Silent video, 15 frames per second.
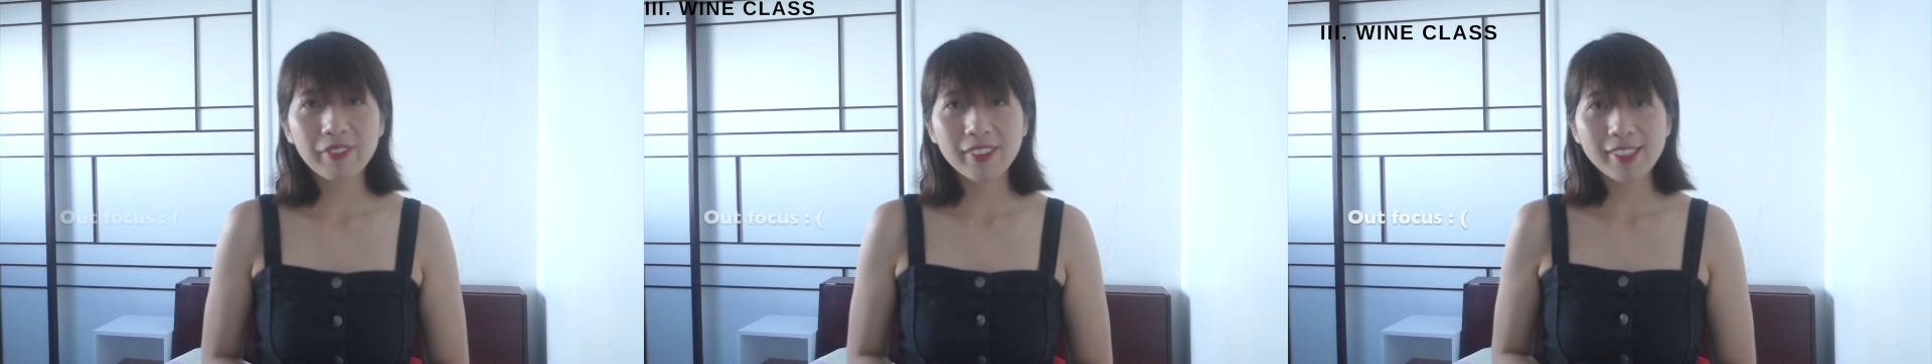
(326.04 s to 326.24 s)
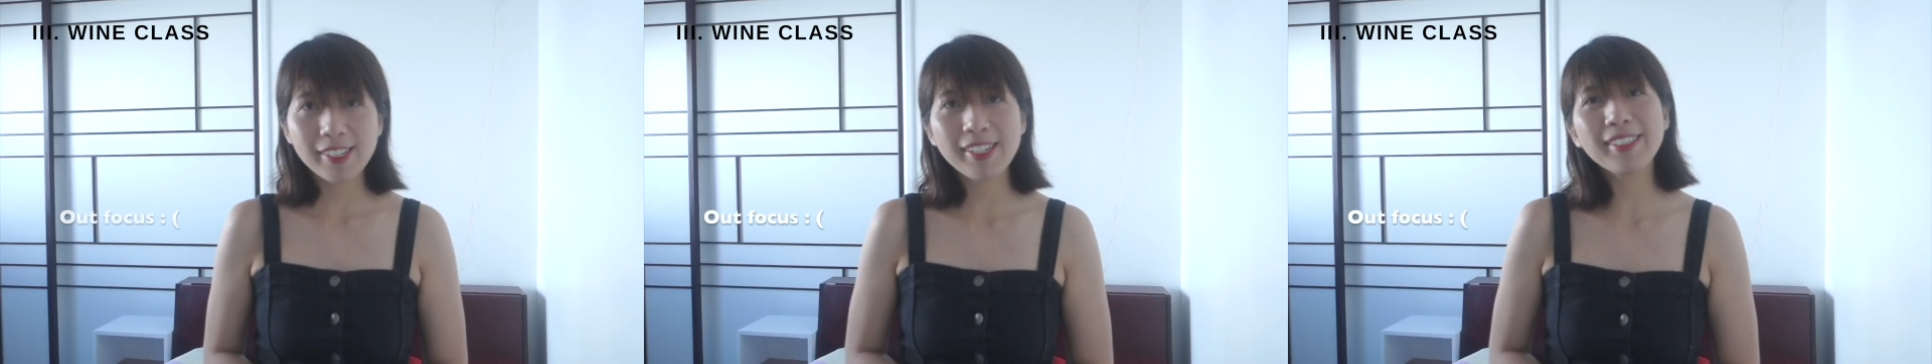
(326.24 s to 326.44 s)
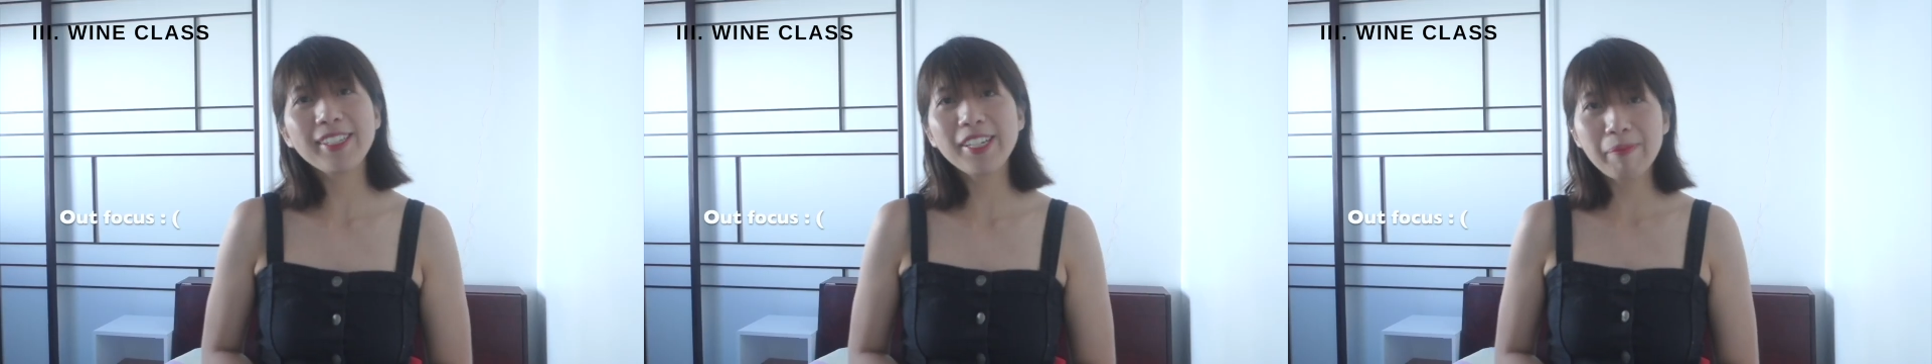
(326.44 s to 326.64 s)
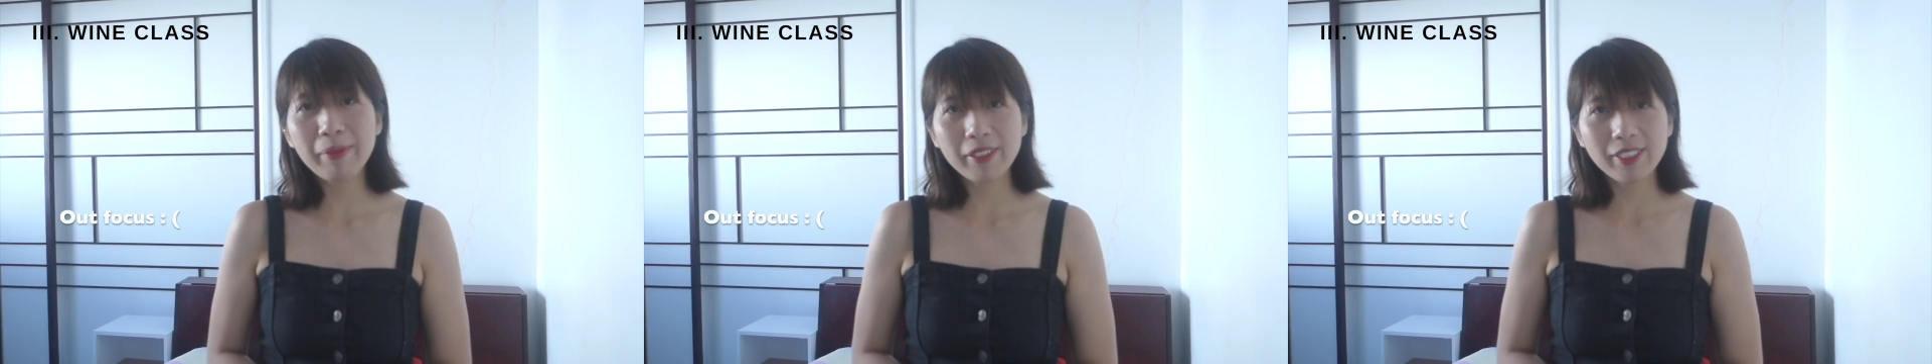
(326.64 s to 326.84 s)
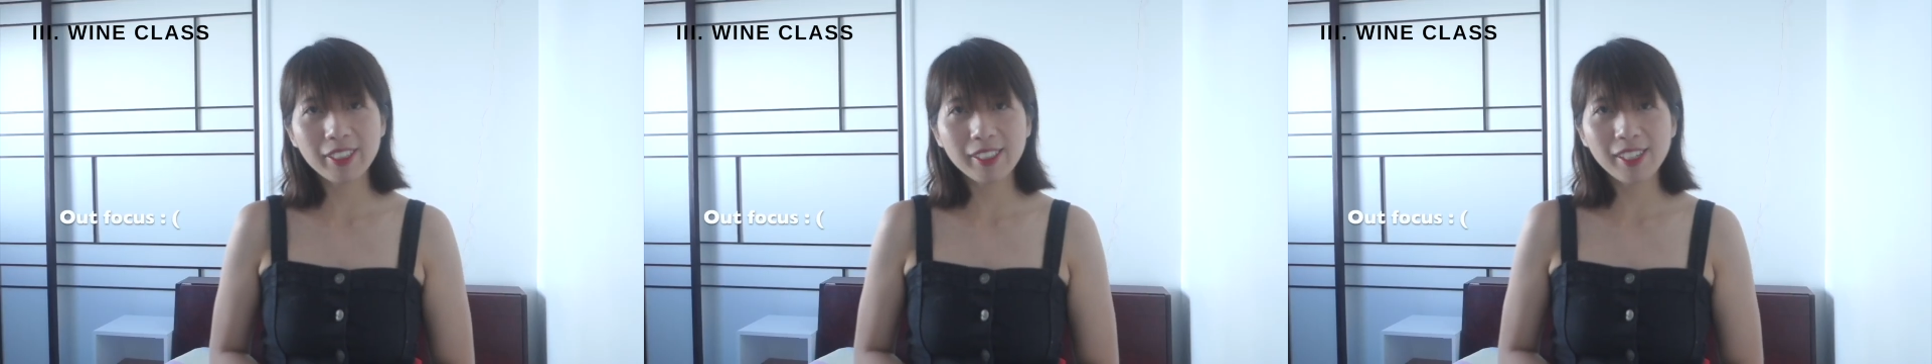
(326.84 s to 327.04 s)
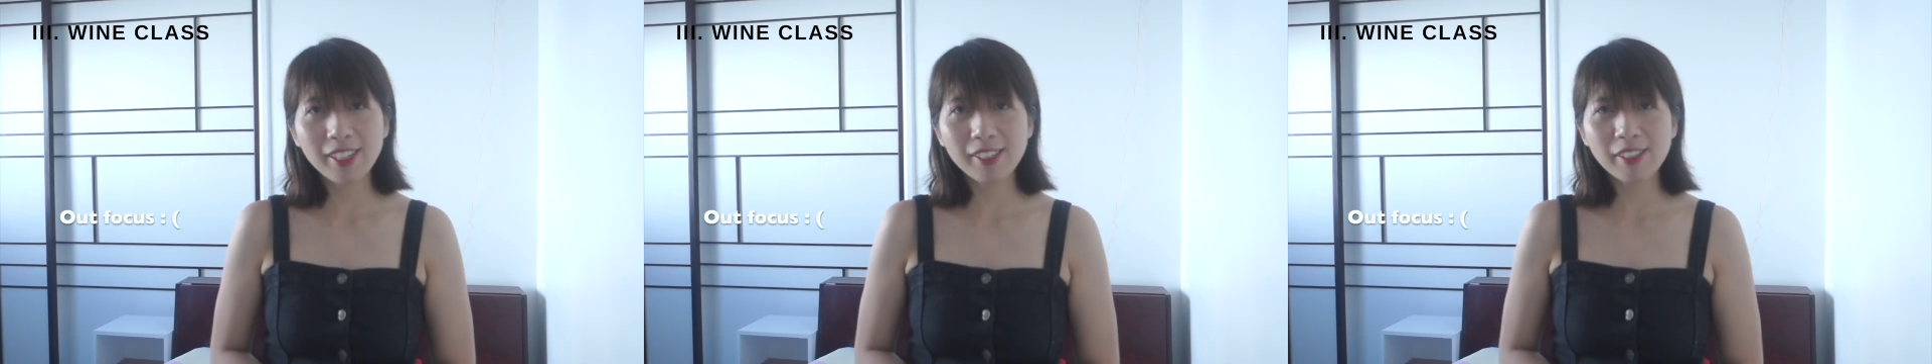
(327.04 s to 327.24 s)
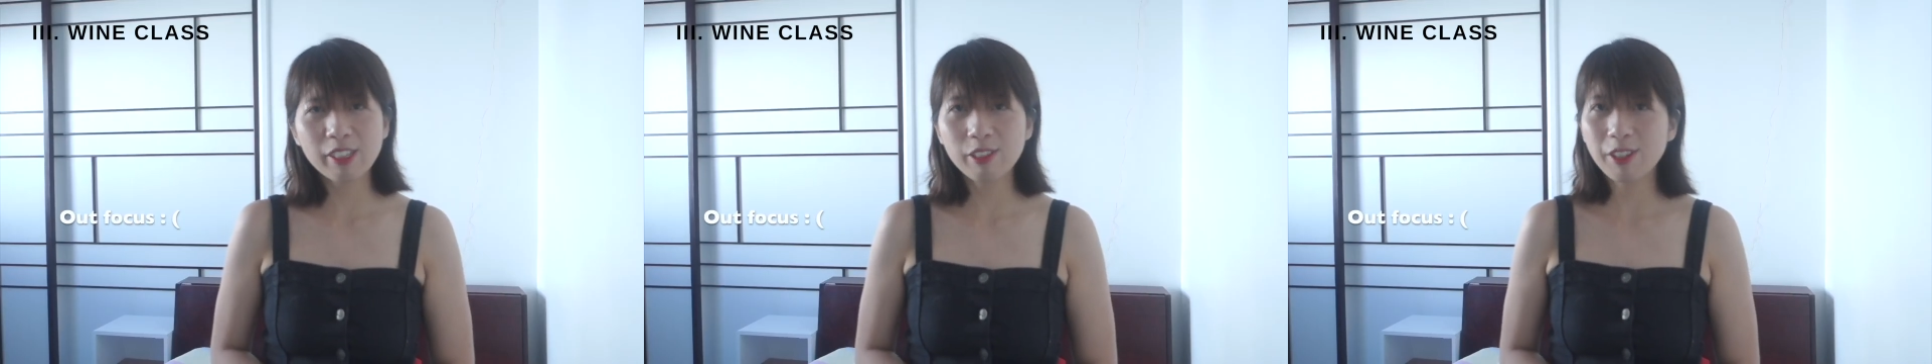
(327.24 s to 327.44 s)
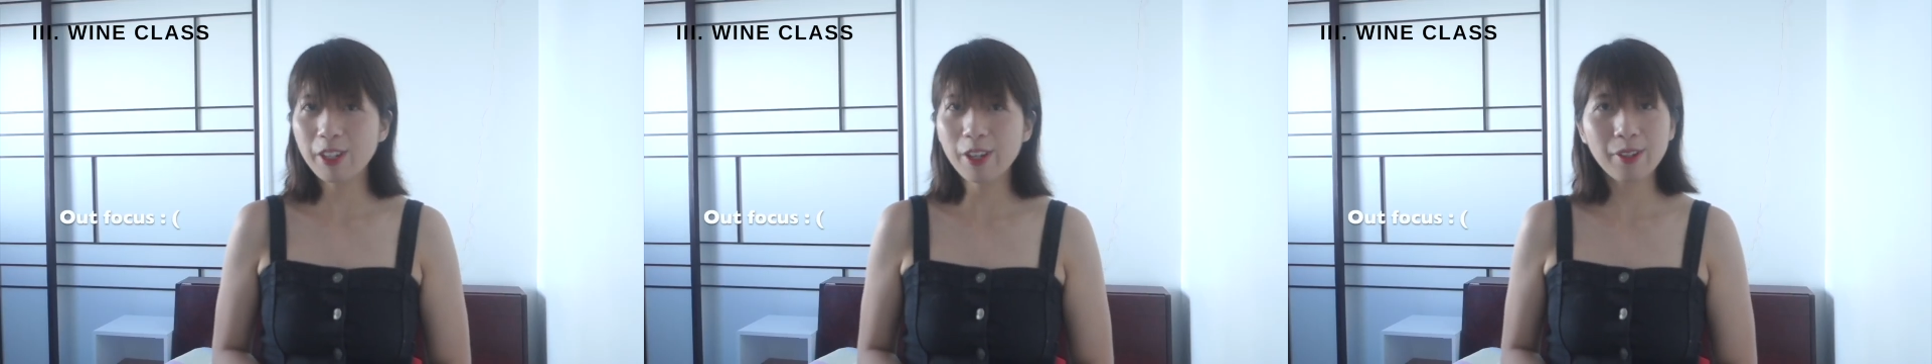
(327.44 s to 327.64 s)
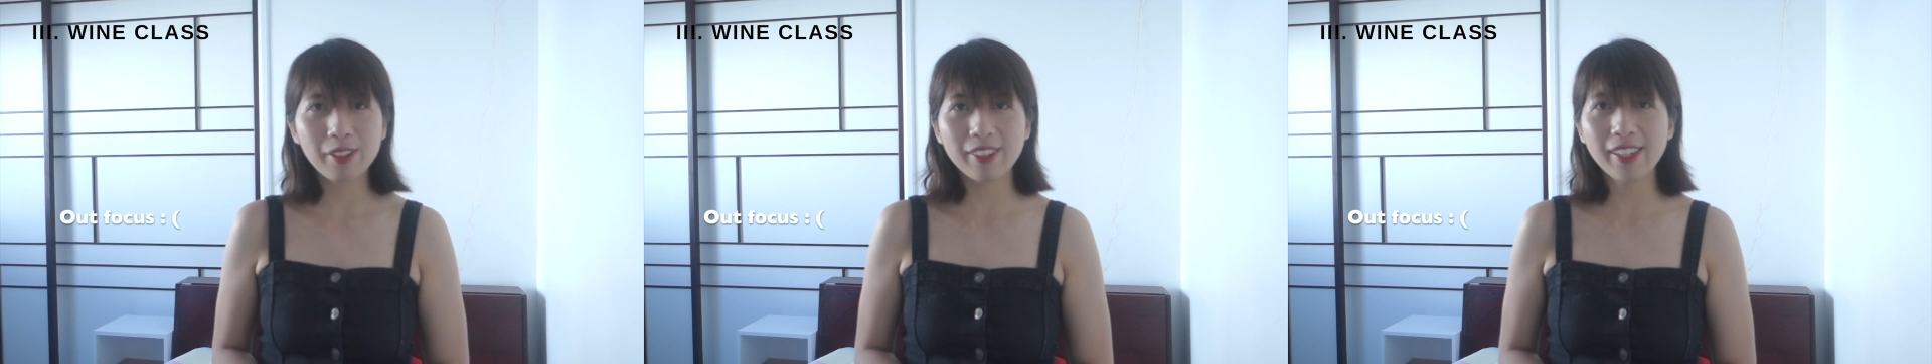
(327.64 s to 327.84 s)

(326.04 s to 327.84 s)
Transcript: Talking about the class, you don't